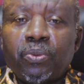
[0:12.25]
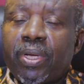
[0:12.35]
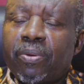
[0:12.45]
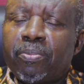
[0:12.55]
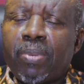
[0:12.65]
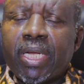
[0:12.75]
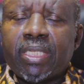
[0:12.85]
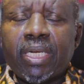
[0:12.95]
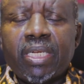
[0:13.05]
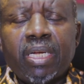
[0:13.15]
We bless
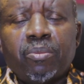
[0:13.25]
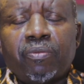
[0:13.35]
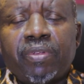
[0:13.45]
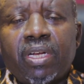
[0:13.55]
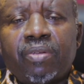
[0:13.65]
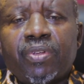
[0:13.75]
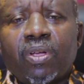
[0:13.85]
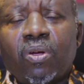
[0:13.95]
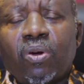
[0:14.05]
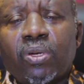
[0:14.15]
the name of the
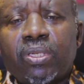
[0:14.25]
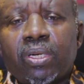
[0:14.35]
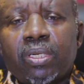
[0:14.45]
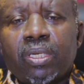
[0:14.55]
living God,